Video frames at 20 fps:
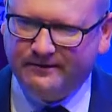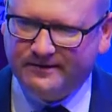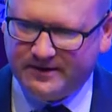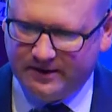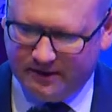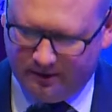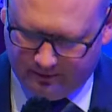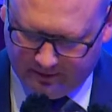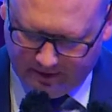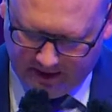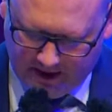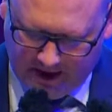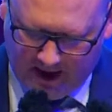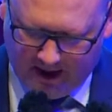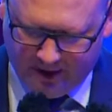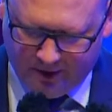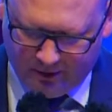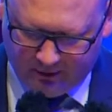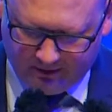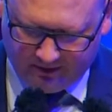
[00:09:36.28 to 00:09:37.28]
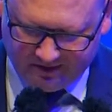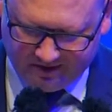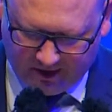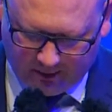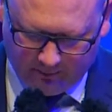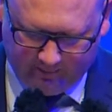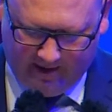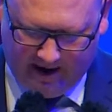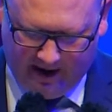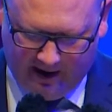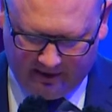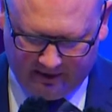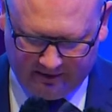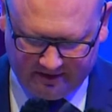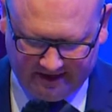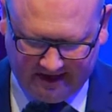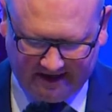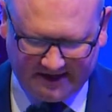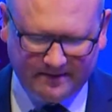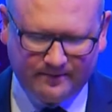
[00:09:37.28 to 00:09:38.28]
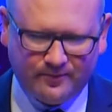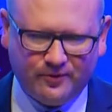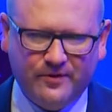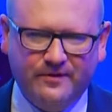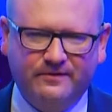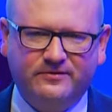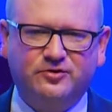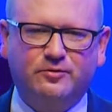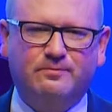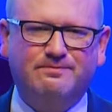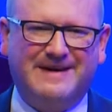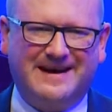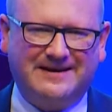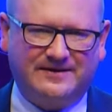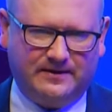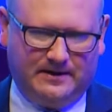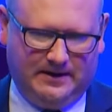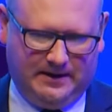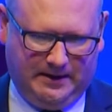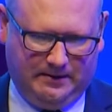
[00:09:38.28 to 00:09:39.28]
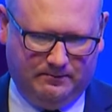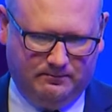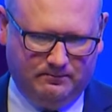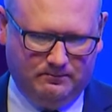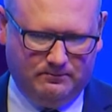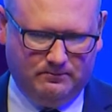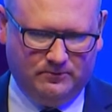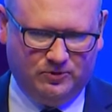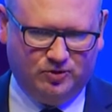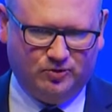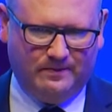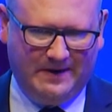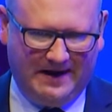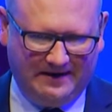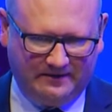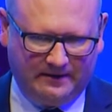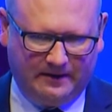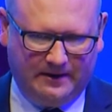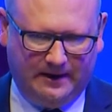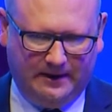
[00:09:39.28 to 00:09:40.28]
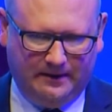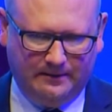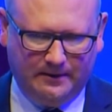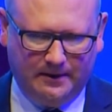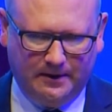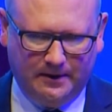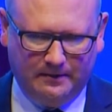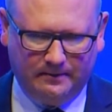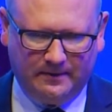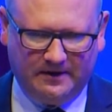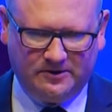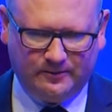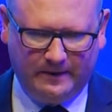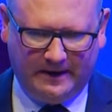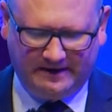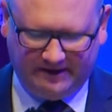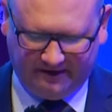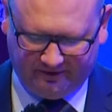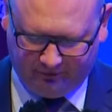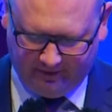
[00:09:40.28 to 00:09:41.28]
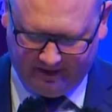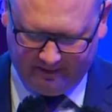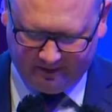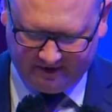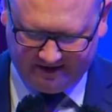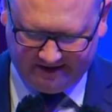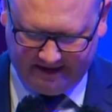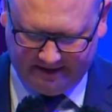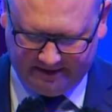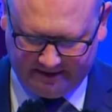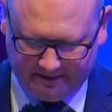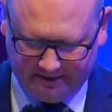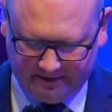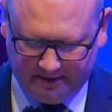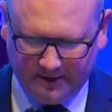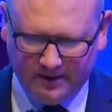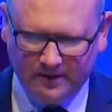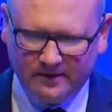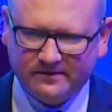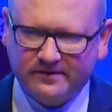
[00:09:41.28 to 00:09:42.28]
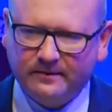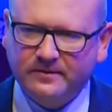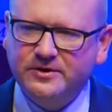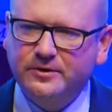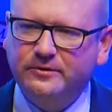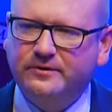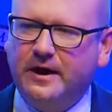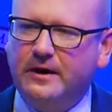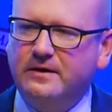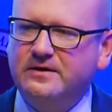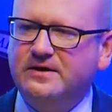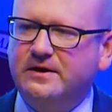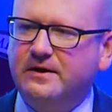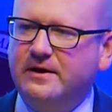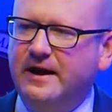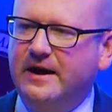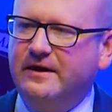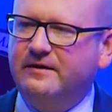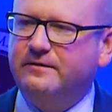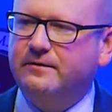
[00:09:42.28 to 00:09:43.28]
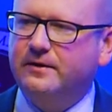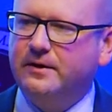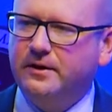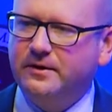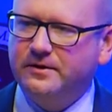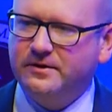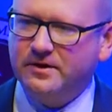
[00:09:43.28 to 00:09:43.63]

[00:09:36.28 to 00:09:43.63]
to our Eurozone partners has improved dramatically by 23% from 2008 to